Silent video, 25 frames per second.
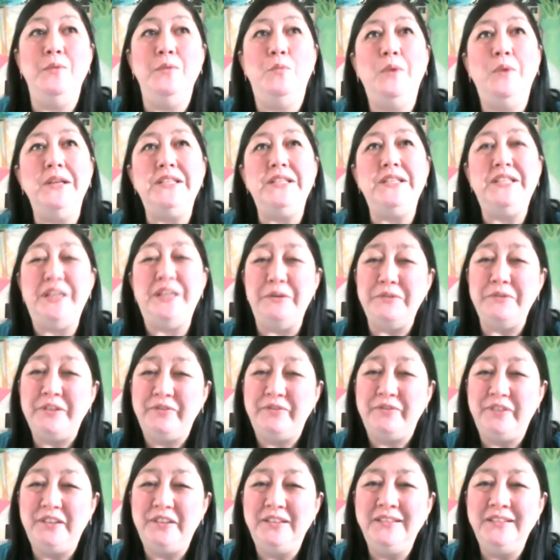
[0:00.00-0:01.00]
what's
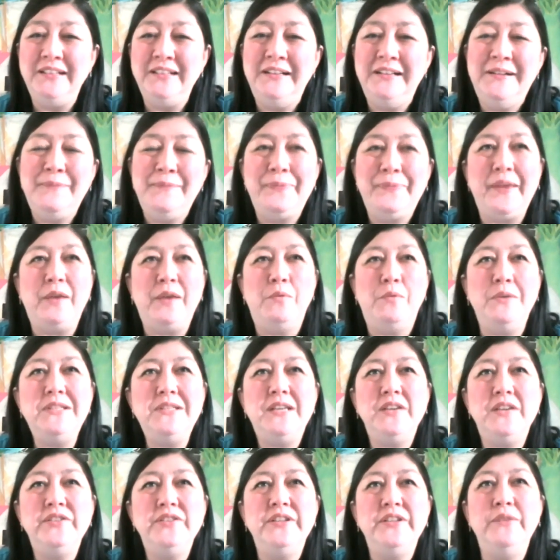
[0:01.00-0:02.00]
useful, like what's
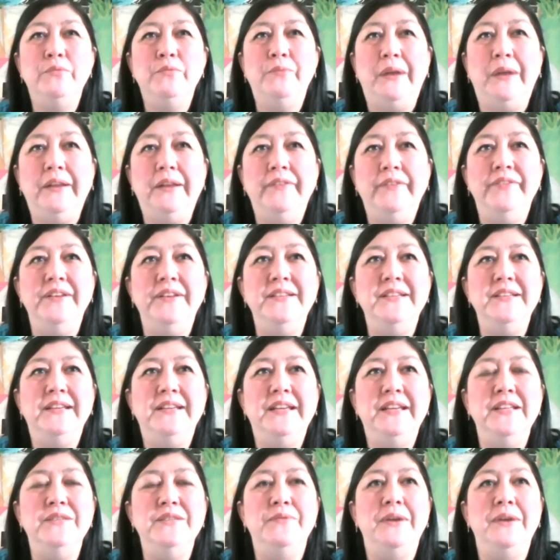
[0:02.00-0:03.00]
actually relevant to
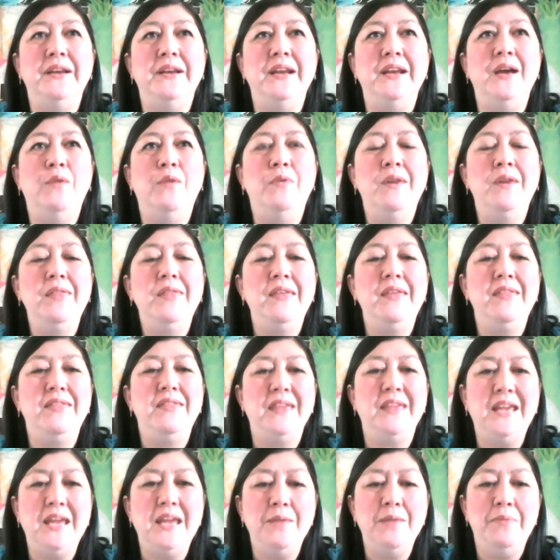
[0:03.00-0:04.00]
kids right now. What are they
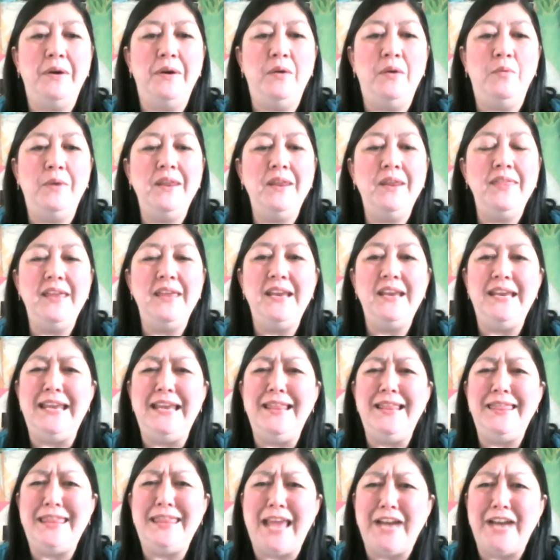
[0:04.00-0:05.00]
thinking about? What do they
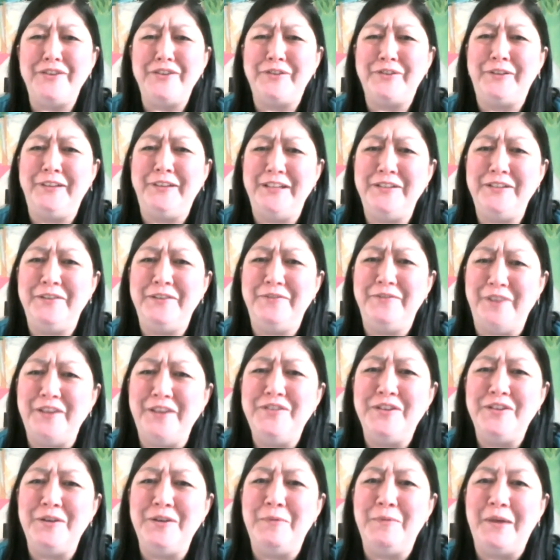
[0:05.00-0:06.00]
need theatrical
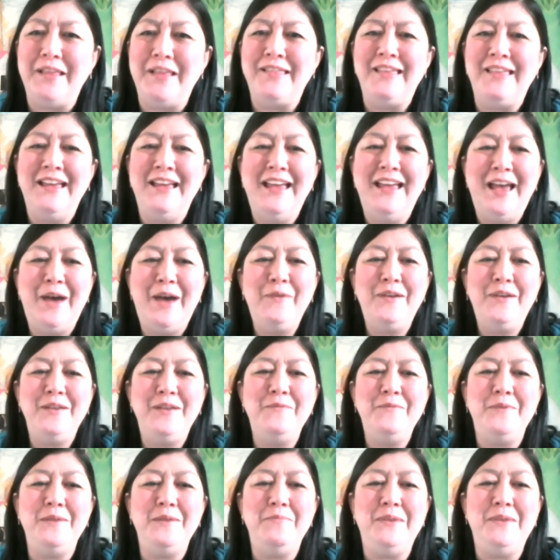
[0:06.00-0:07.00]
intervention with? How
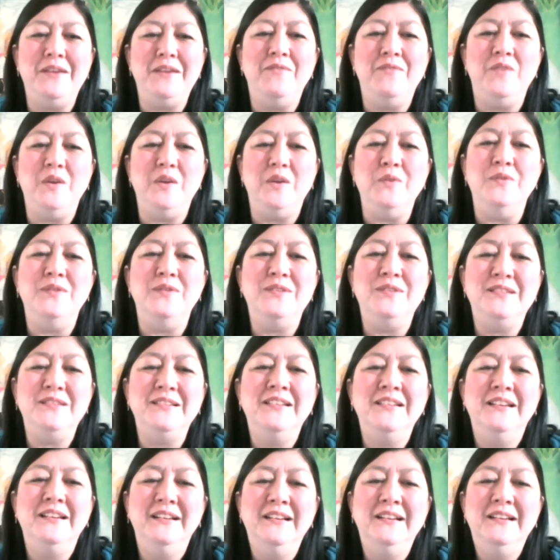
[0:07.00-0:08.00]
can we be of use
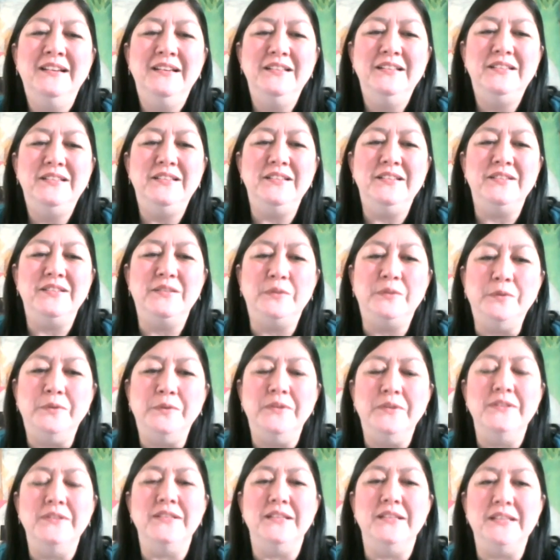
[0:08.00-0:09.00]
to
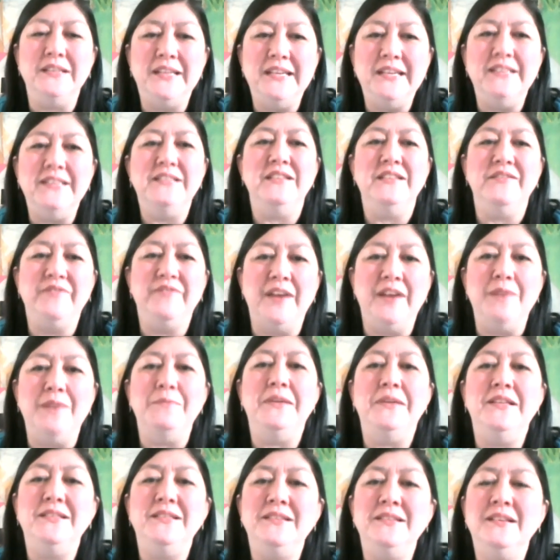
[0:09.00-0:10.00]
schools and kids and
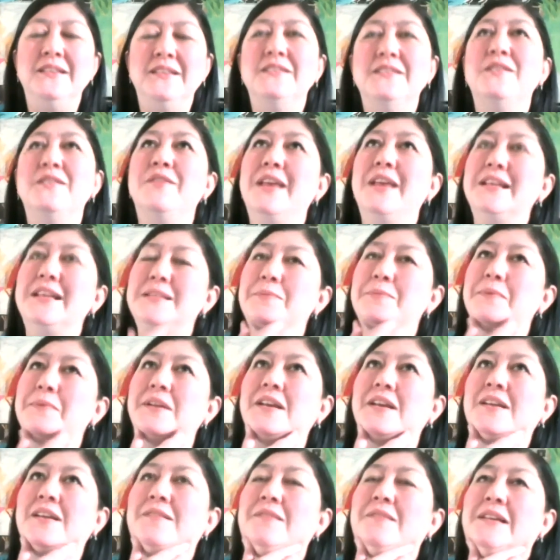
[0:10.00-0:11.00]
families? So that's been
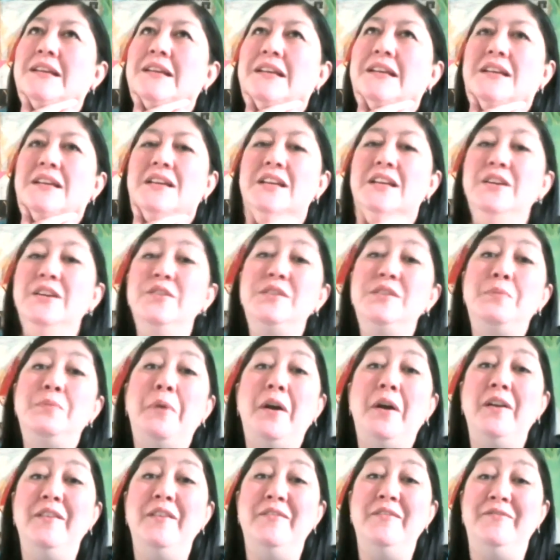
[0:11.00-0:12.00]
a huge
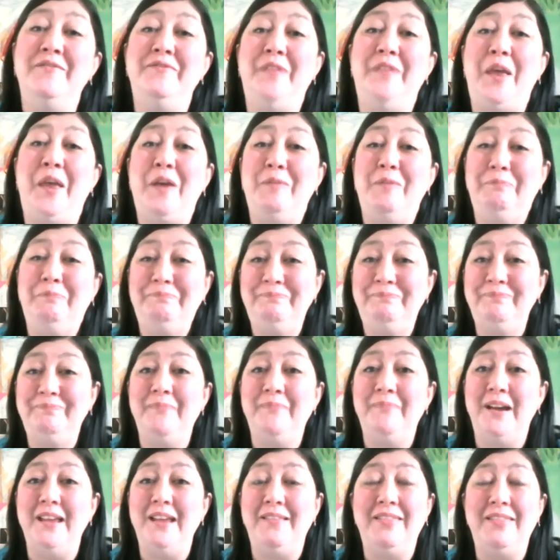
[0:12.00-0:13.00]
part of like
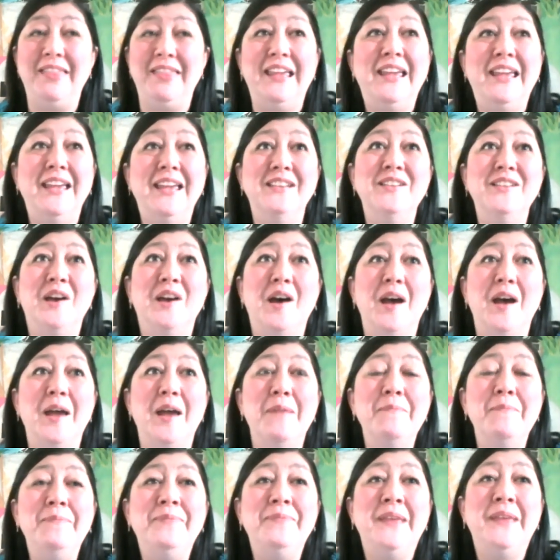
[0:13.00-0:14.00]
my thinking time.